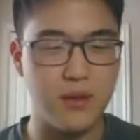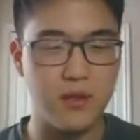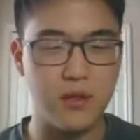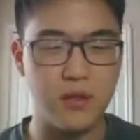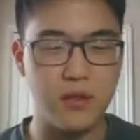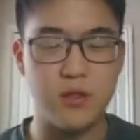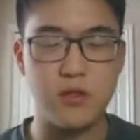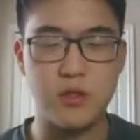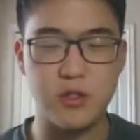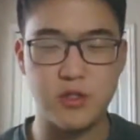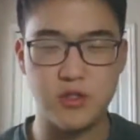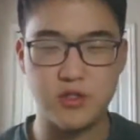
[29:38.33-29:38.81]

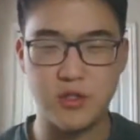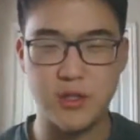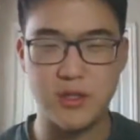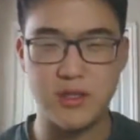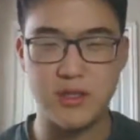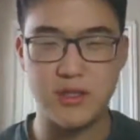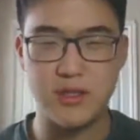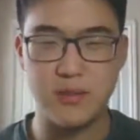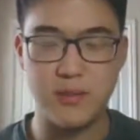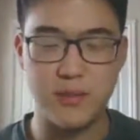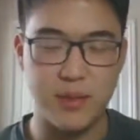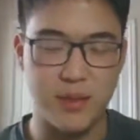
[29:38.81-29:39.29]
you can
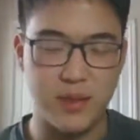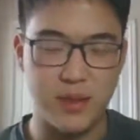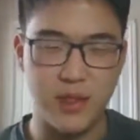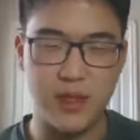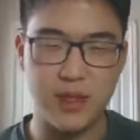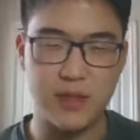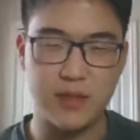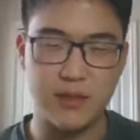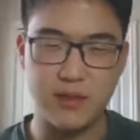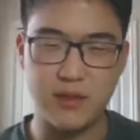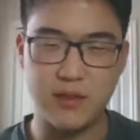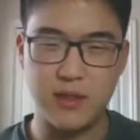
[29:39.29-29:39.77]
trust in me,
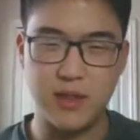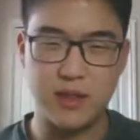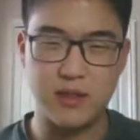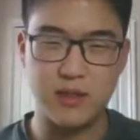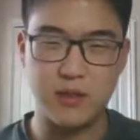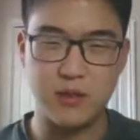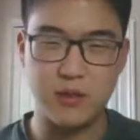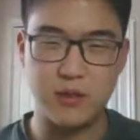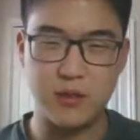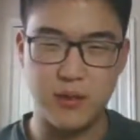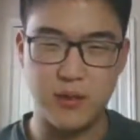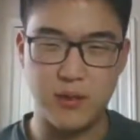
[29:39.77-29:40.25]
that
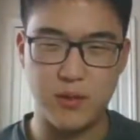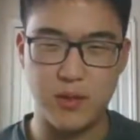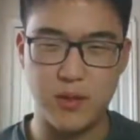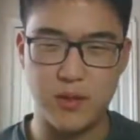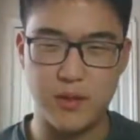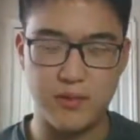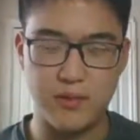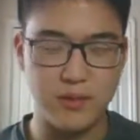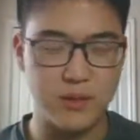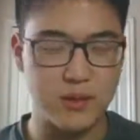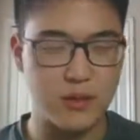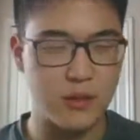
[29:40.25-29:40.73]
sort of
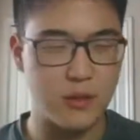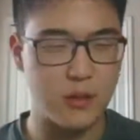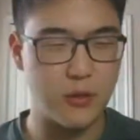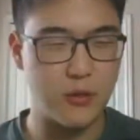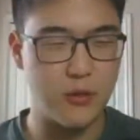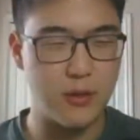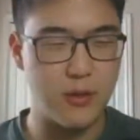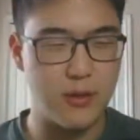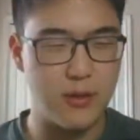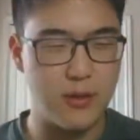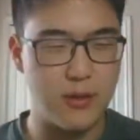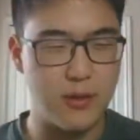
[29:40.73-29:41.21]
thing.
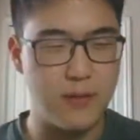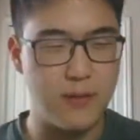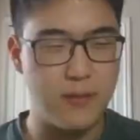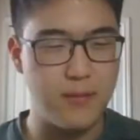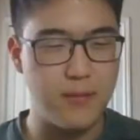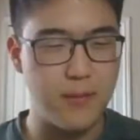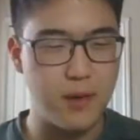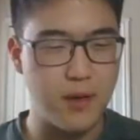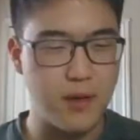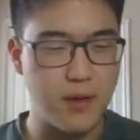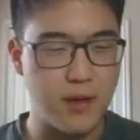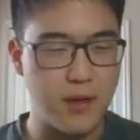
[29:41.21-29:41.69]
So
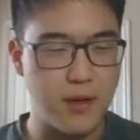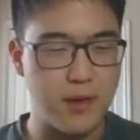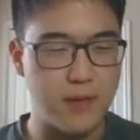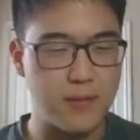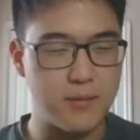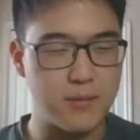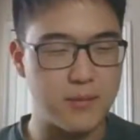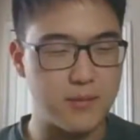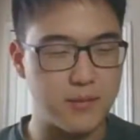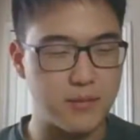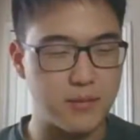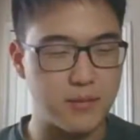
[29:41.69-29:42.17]

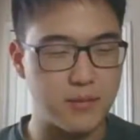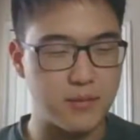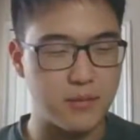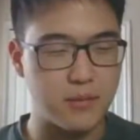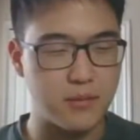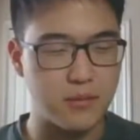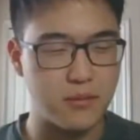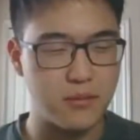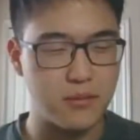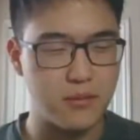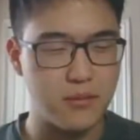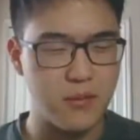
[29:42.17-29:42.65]

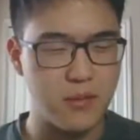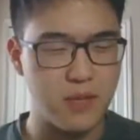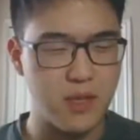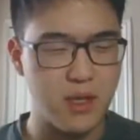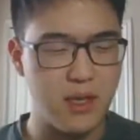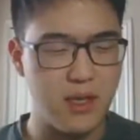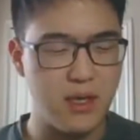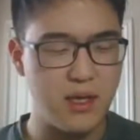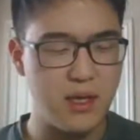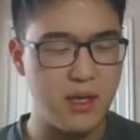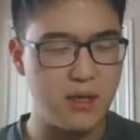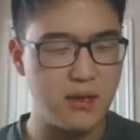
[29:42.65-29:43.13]

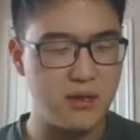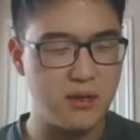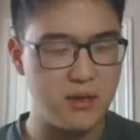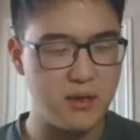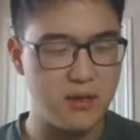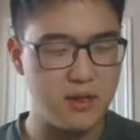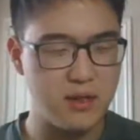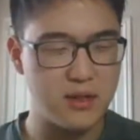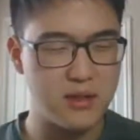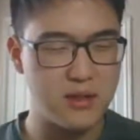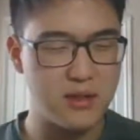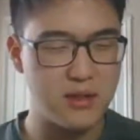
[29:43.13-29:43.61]
I
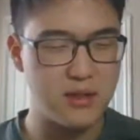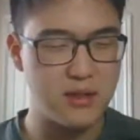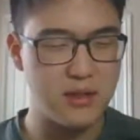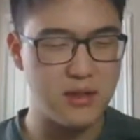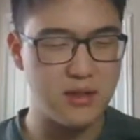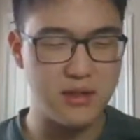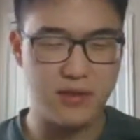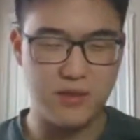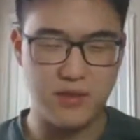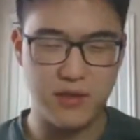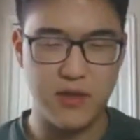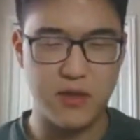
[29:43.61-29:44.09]
think
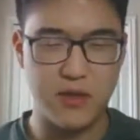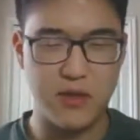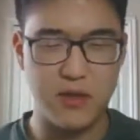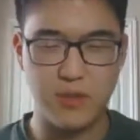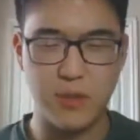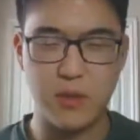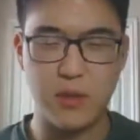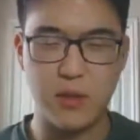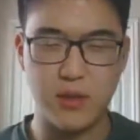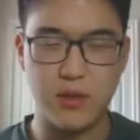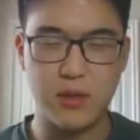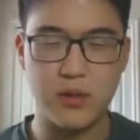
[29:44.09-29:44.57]
it's very
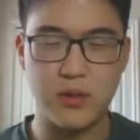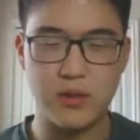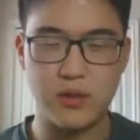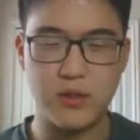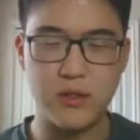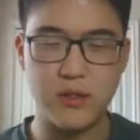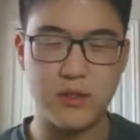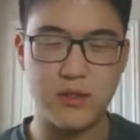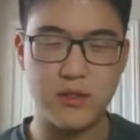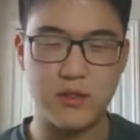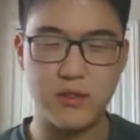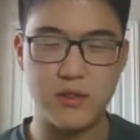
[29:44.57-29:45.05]
important
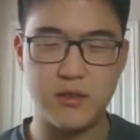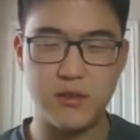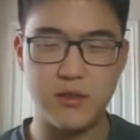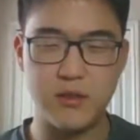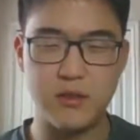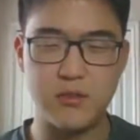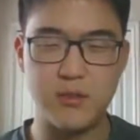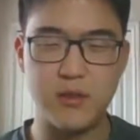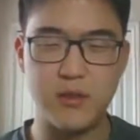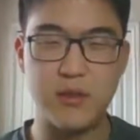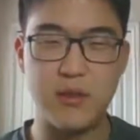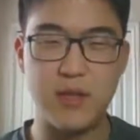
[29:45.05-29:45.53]
to
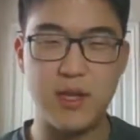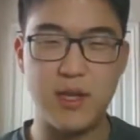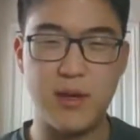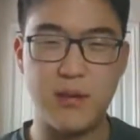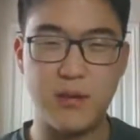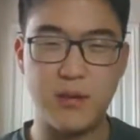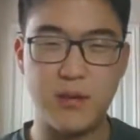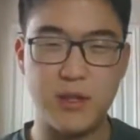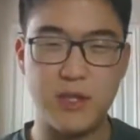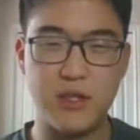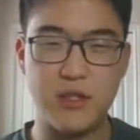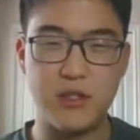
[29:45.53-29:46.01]
build that
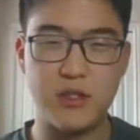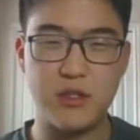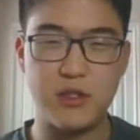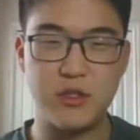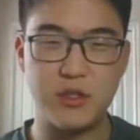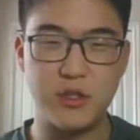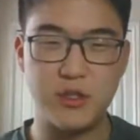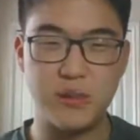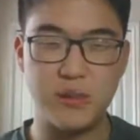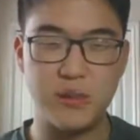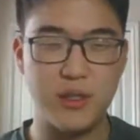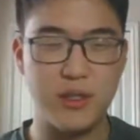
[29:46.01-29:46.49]

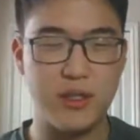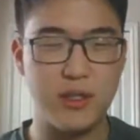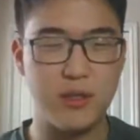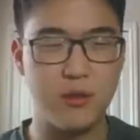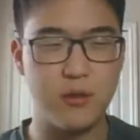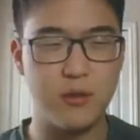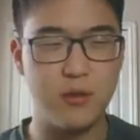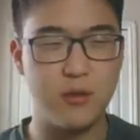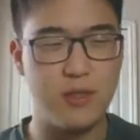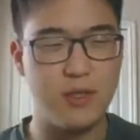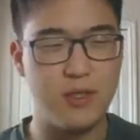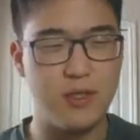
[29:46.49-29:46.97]
relationship. I
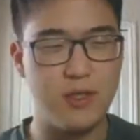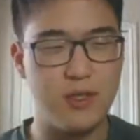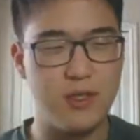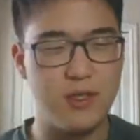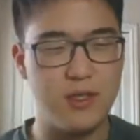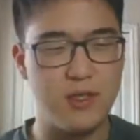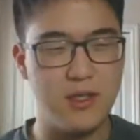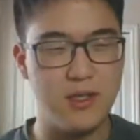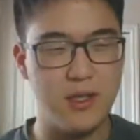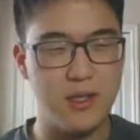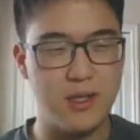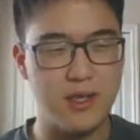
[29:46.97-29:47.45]
know
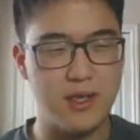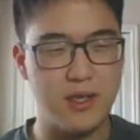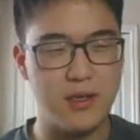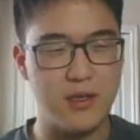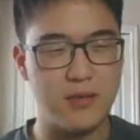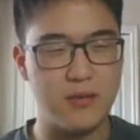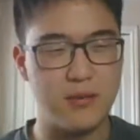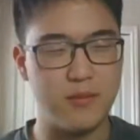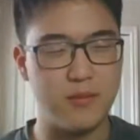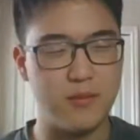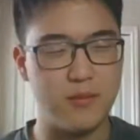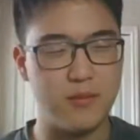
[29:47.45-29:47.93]

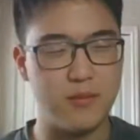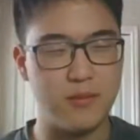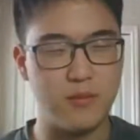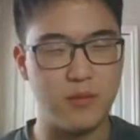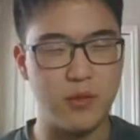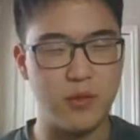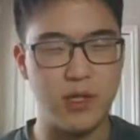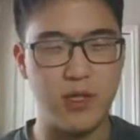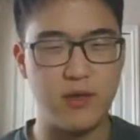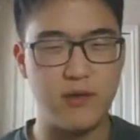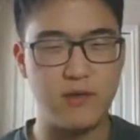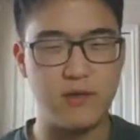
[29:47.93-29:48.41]

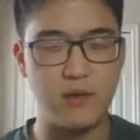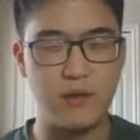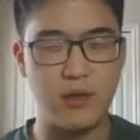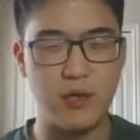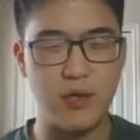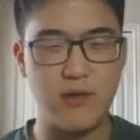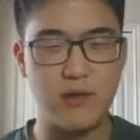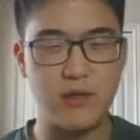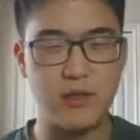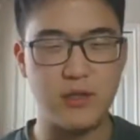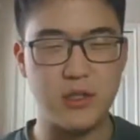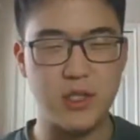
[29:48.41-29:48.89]
we had a few
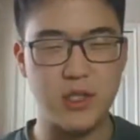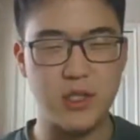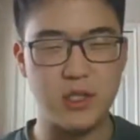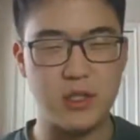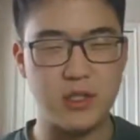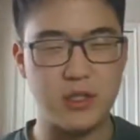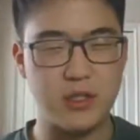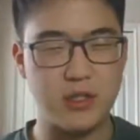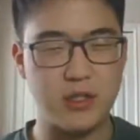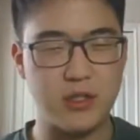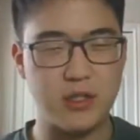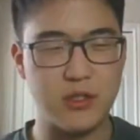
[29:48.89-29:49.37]

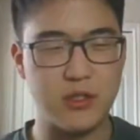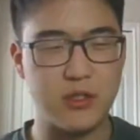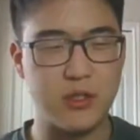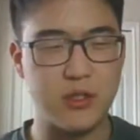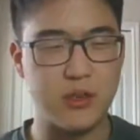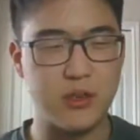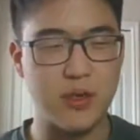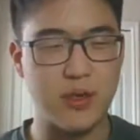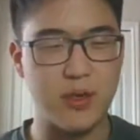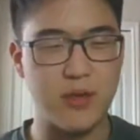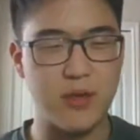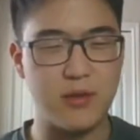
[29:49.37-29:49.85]
conversations
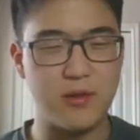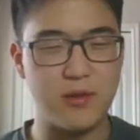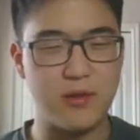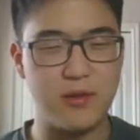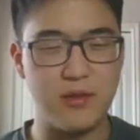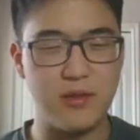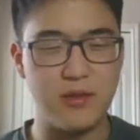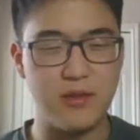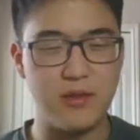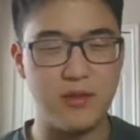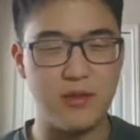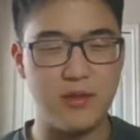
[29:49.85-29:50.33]
about
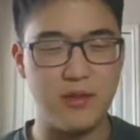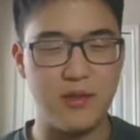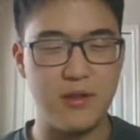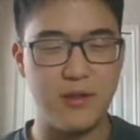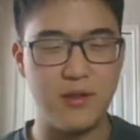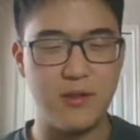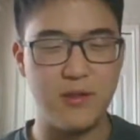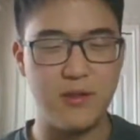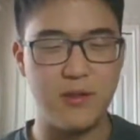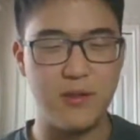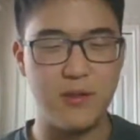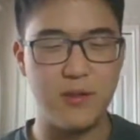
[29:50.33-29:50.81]

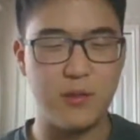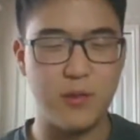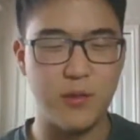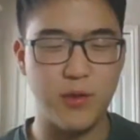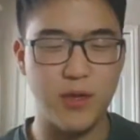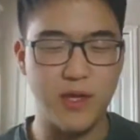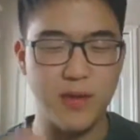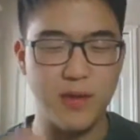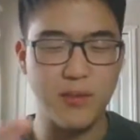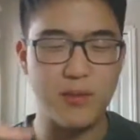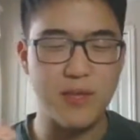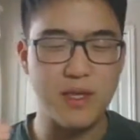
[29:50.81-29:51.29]

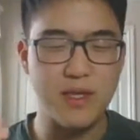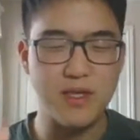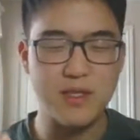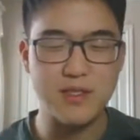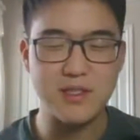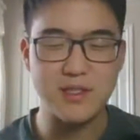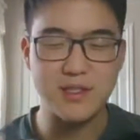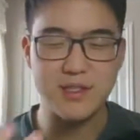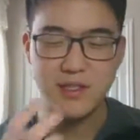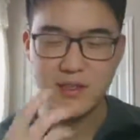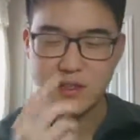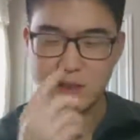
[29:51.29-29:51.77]
what it
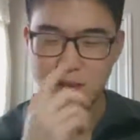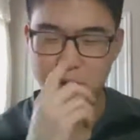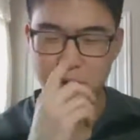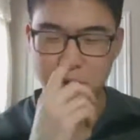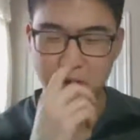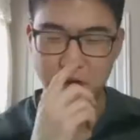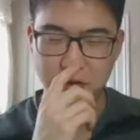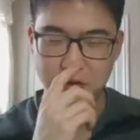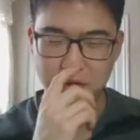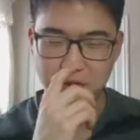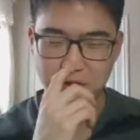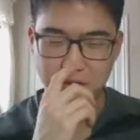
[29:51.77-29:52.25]
means to sort
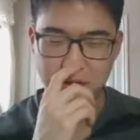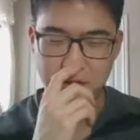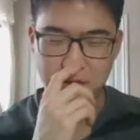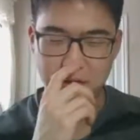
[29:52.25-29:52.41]
of